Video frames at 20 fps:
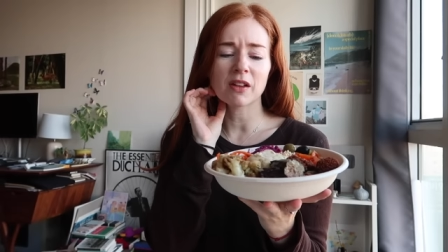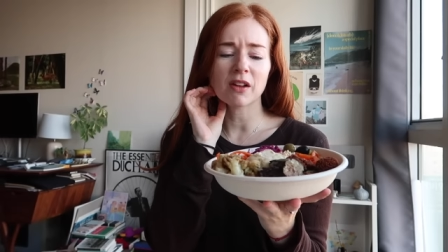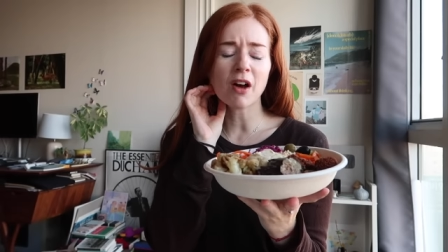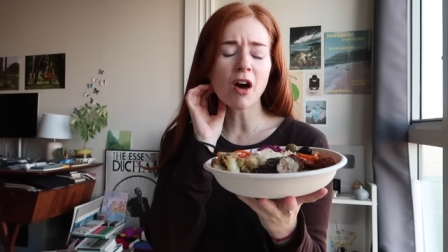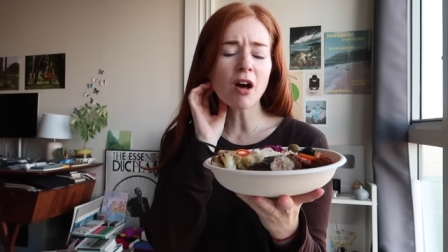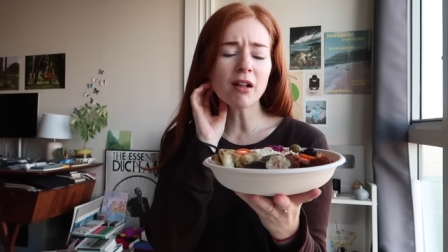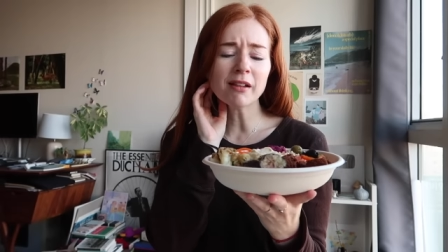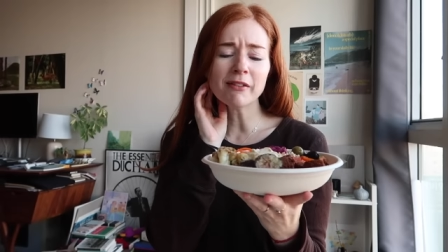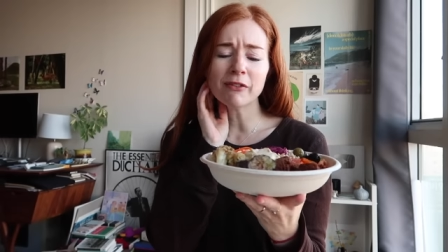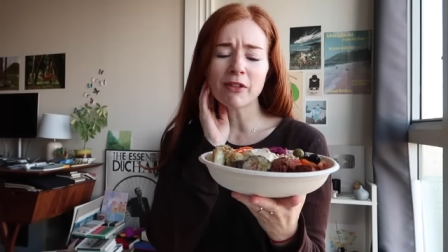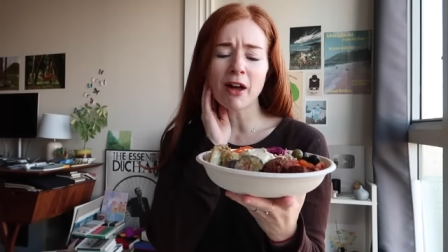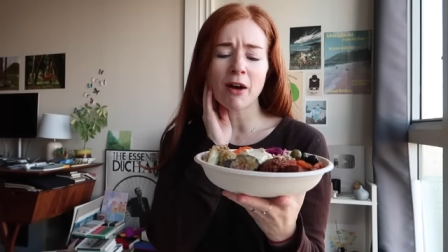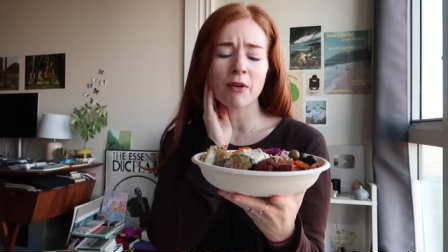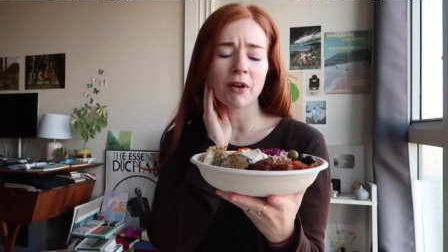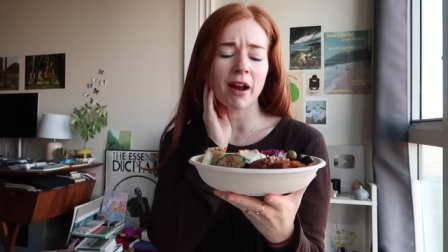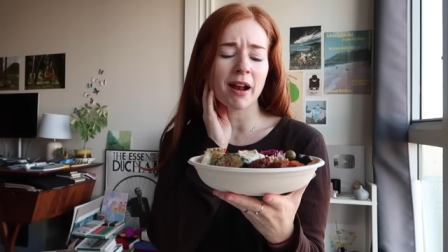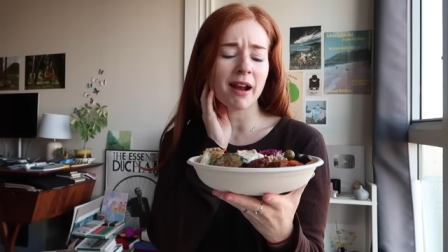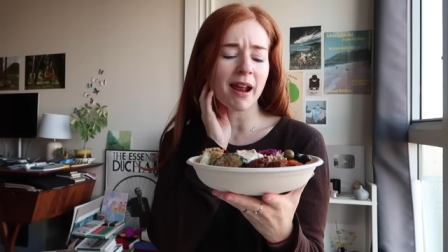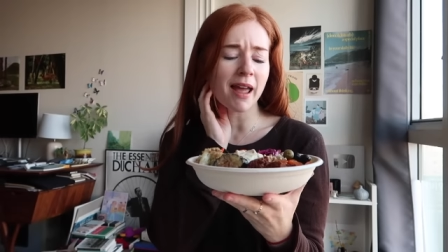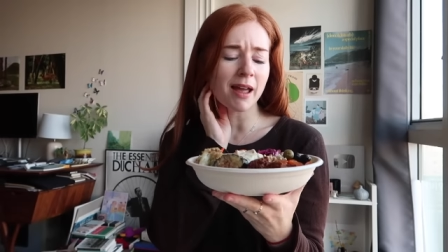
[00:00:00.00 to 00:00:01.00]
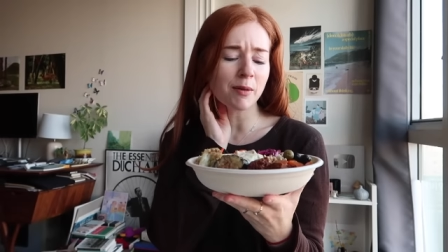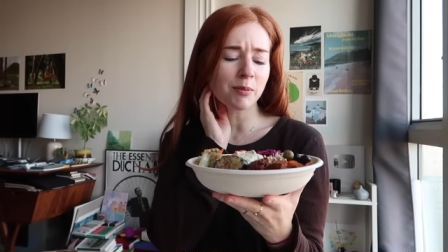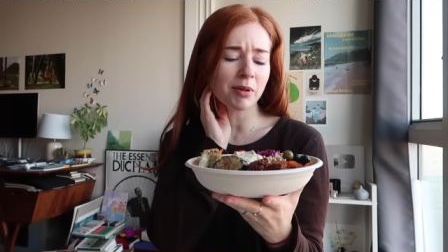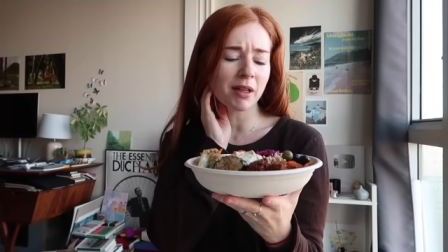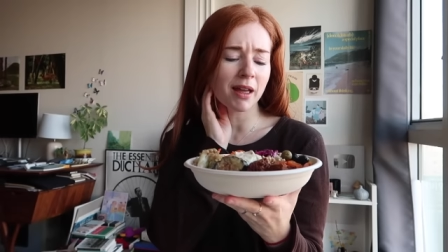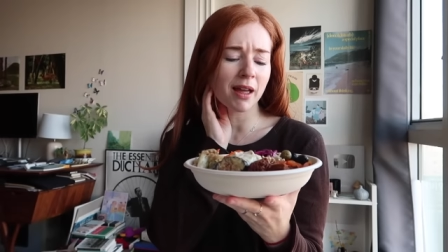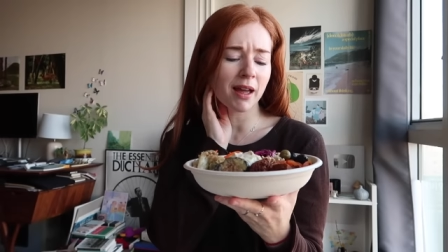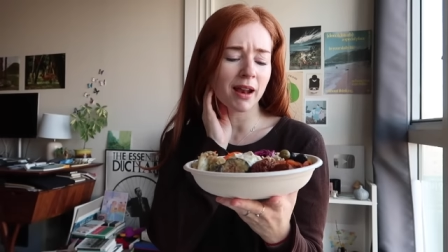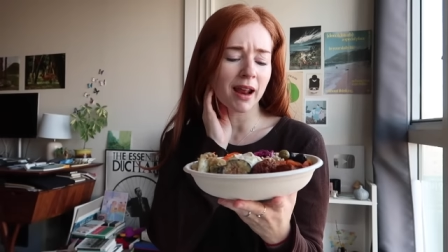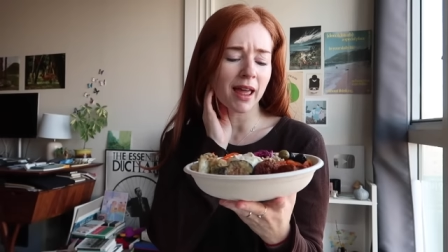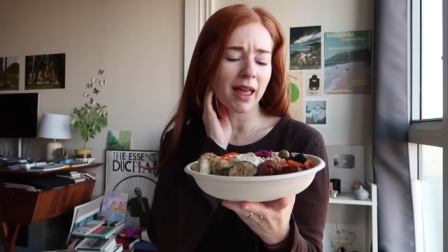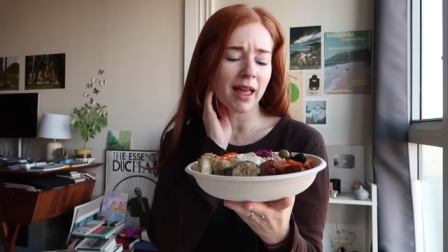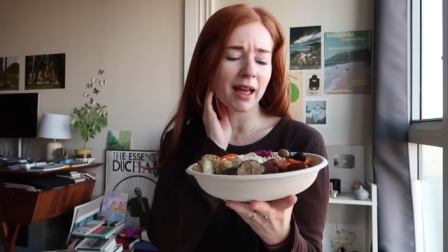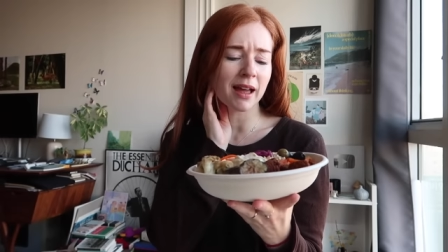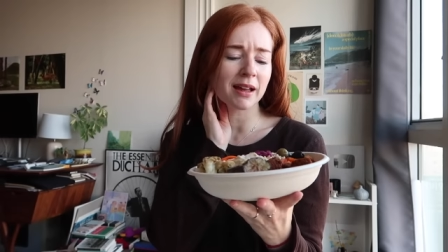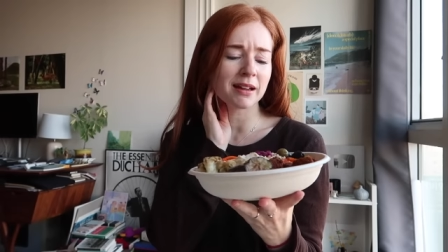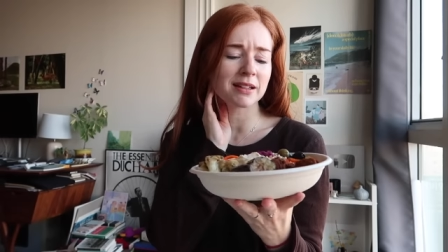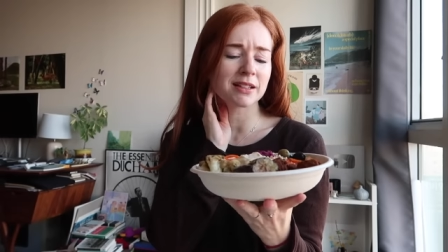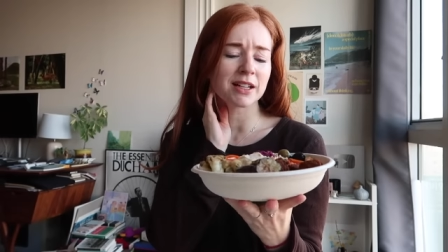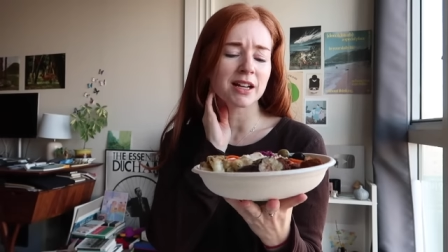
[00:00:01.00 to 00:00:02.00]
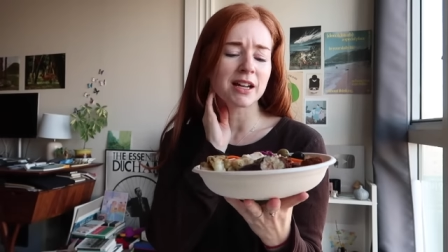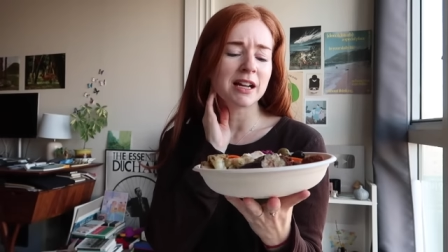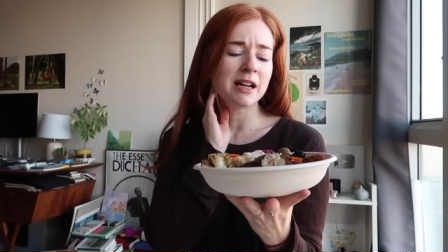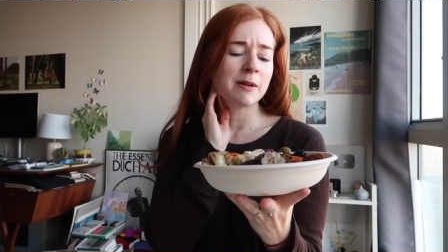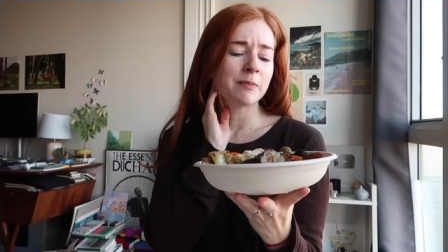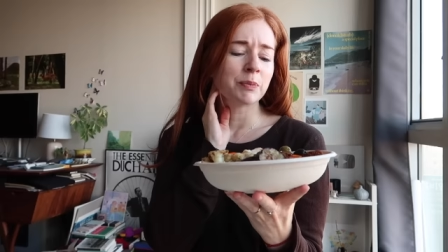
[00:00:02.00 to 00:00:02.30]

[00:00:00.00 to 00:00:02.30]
cauliflower and eggplant and